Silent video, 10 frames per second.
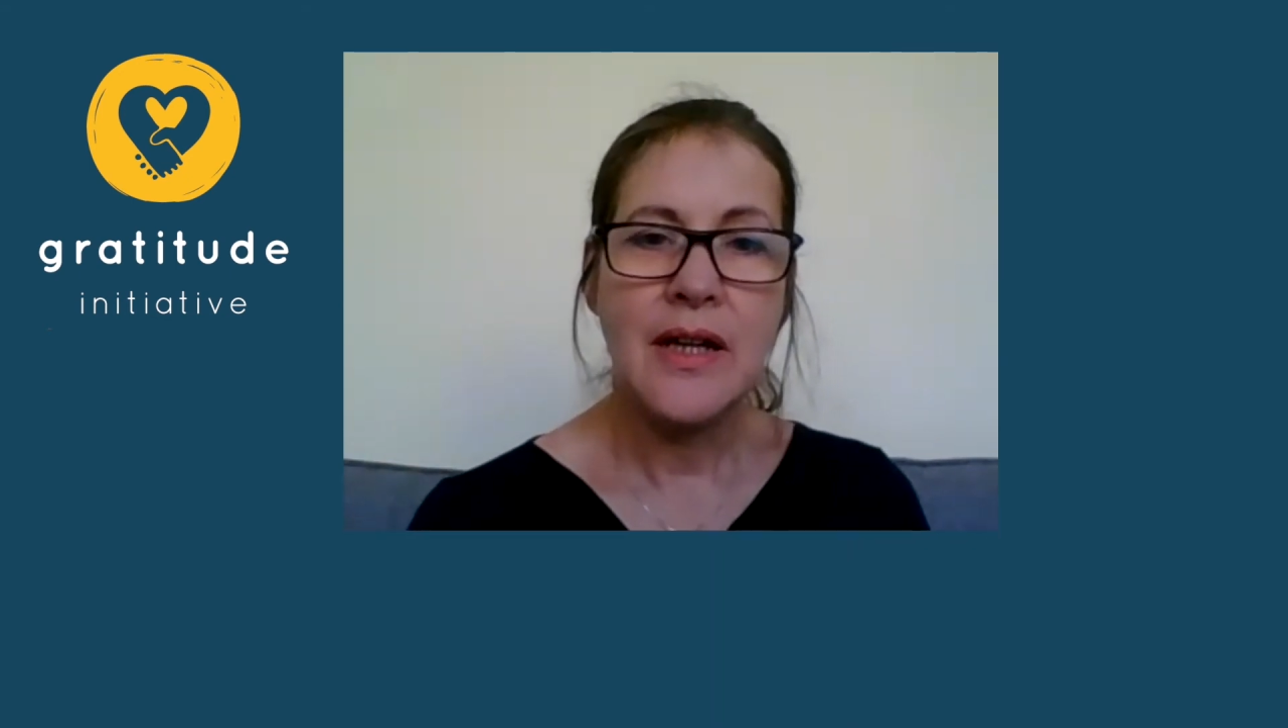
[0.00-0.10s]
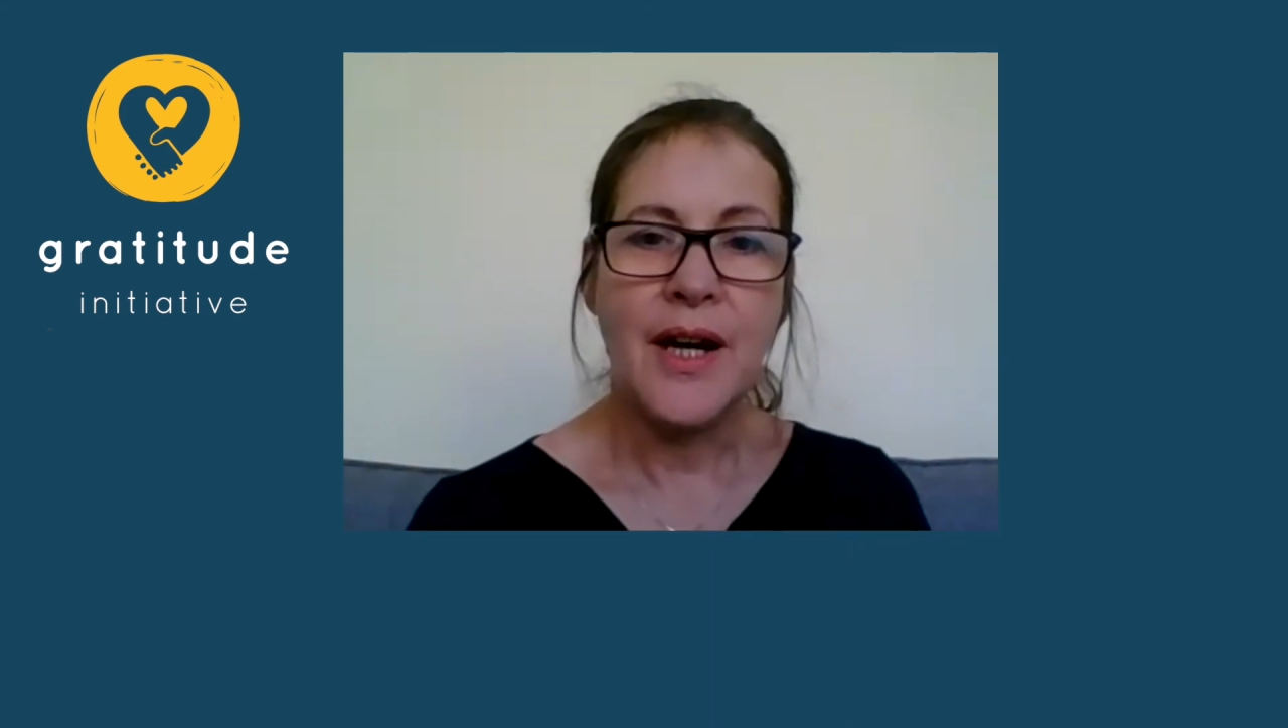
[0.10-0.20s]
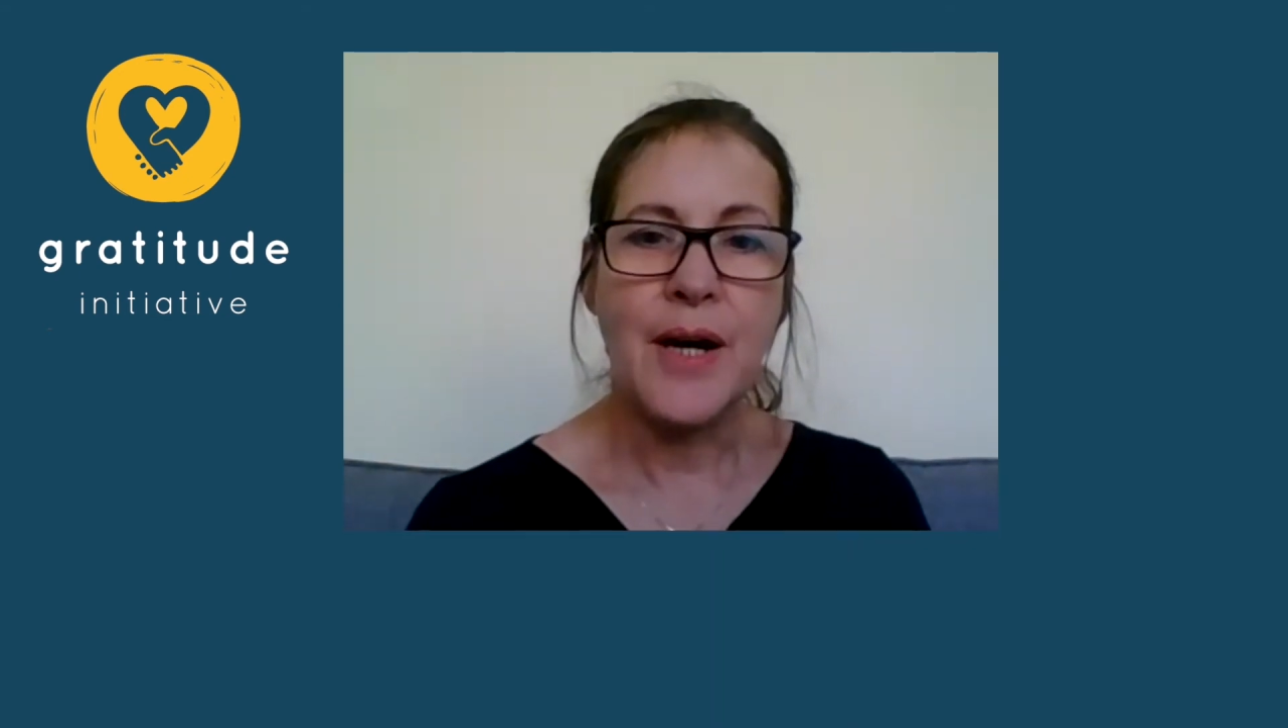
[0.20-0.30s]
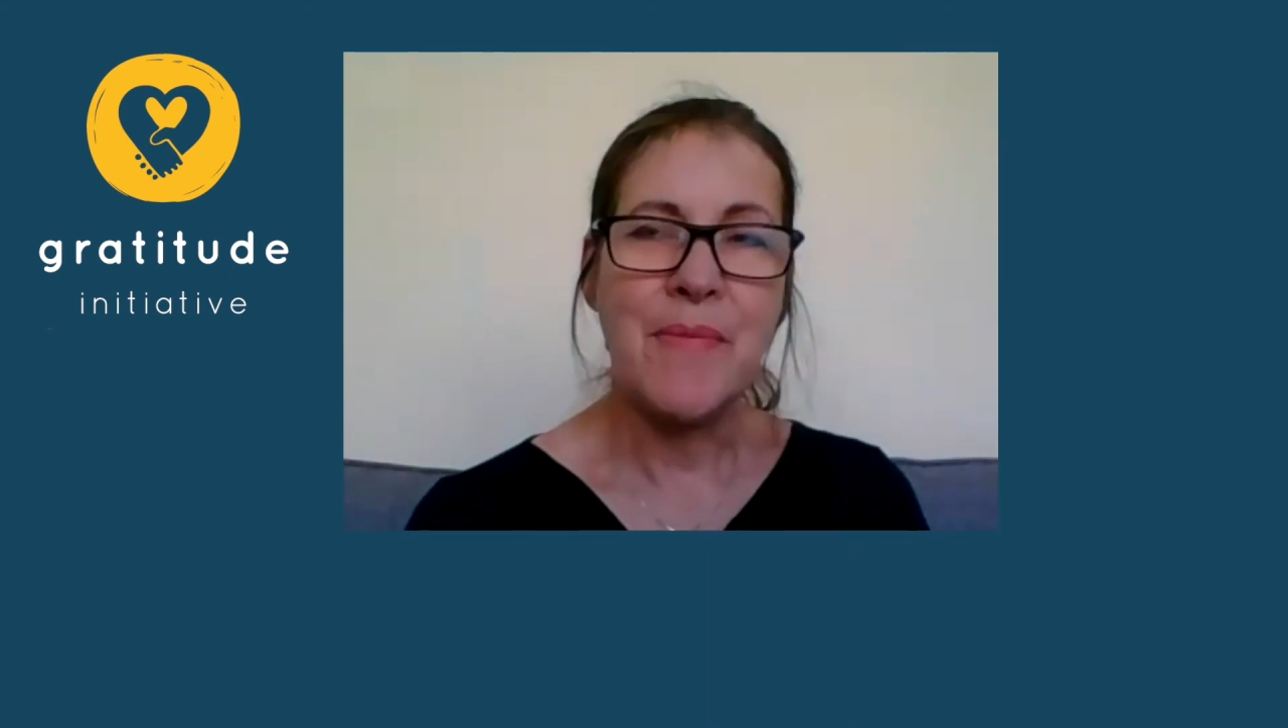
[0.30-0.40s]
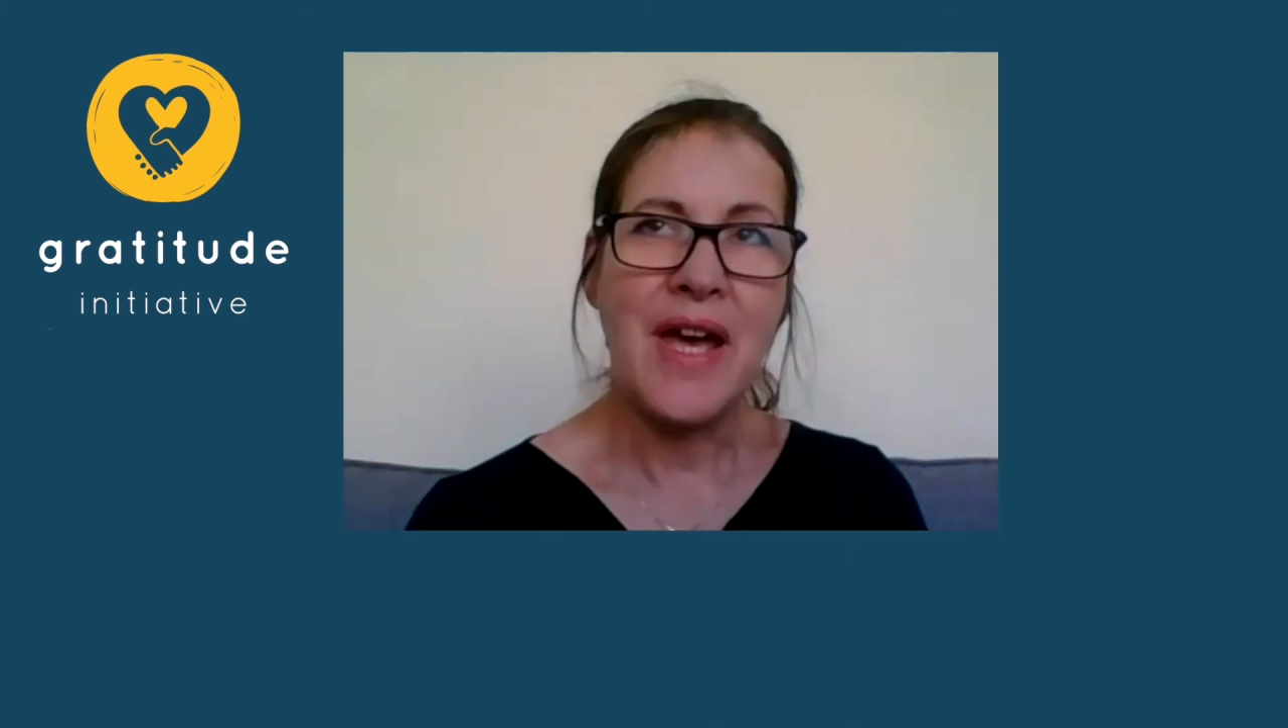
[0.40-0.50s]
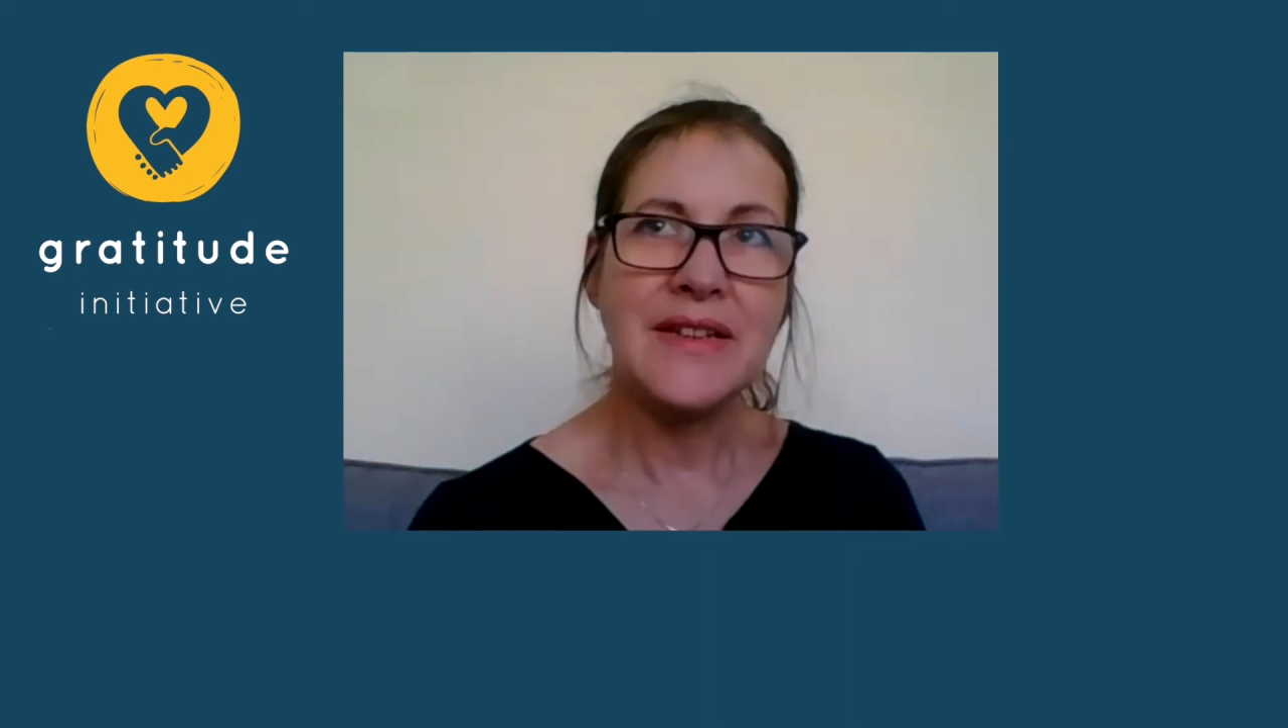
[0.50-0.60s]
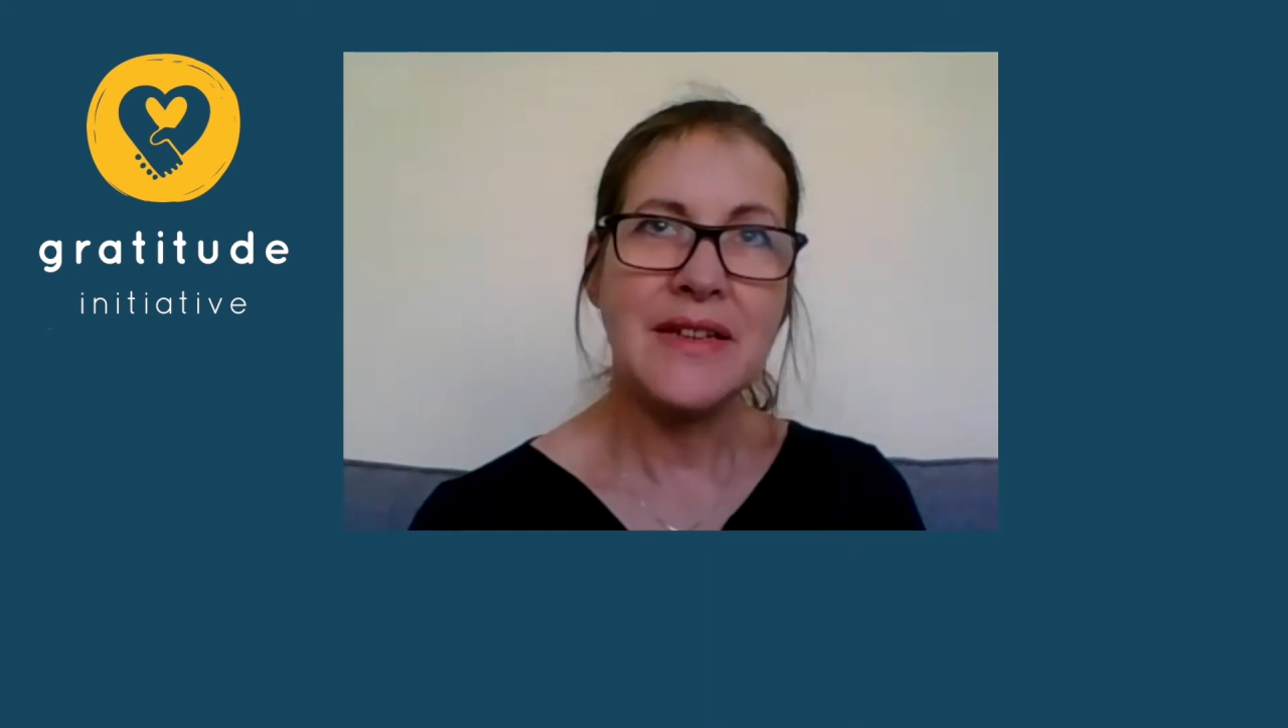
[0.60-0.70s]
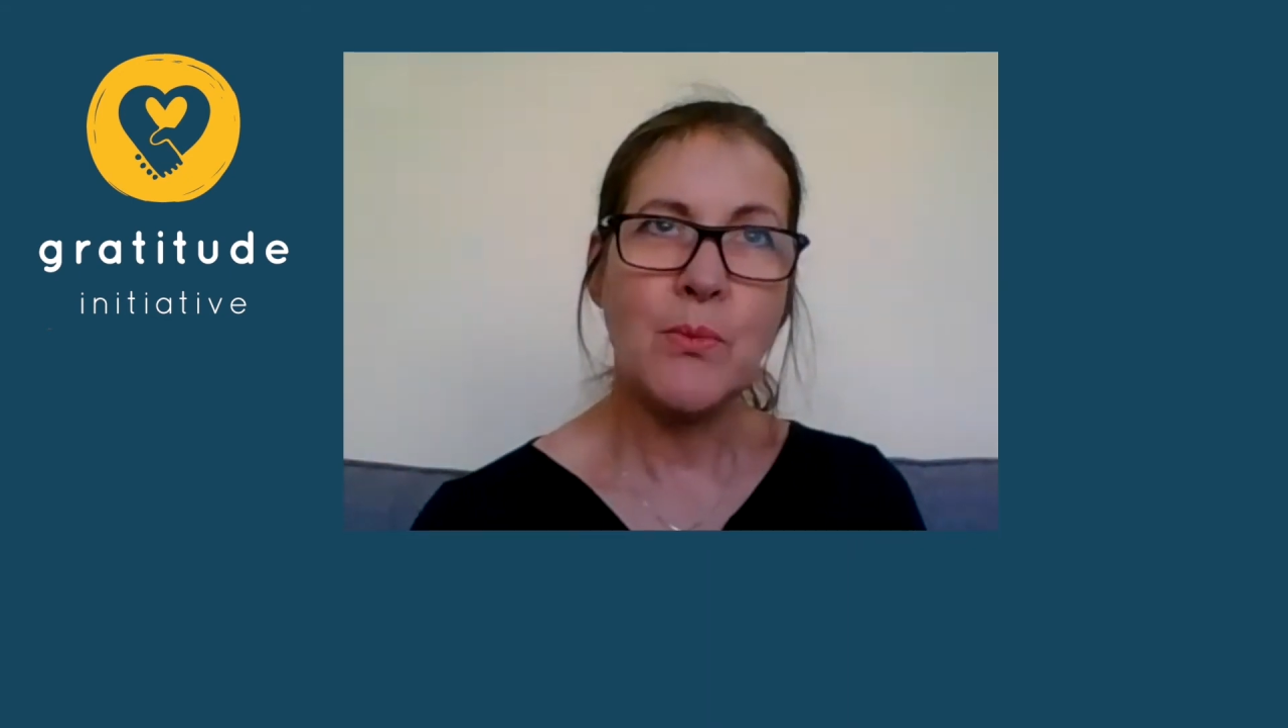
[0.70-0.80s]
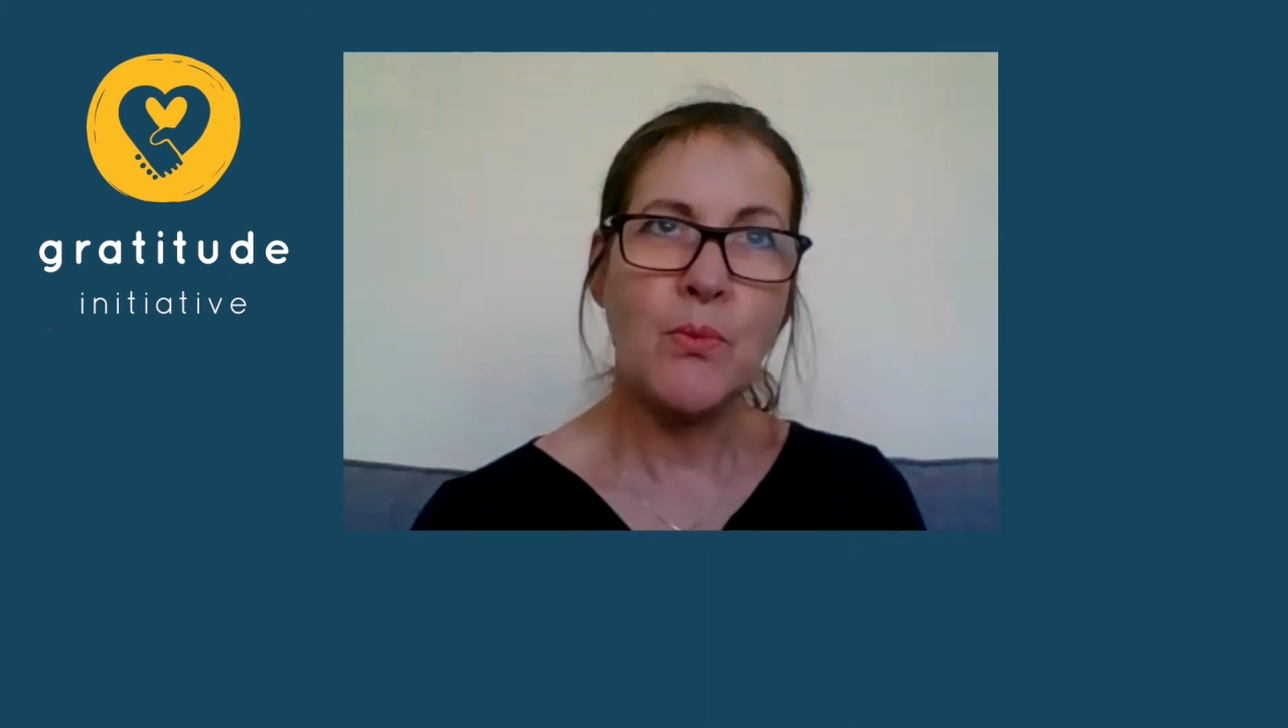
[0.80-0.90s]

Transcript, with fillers: Um, and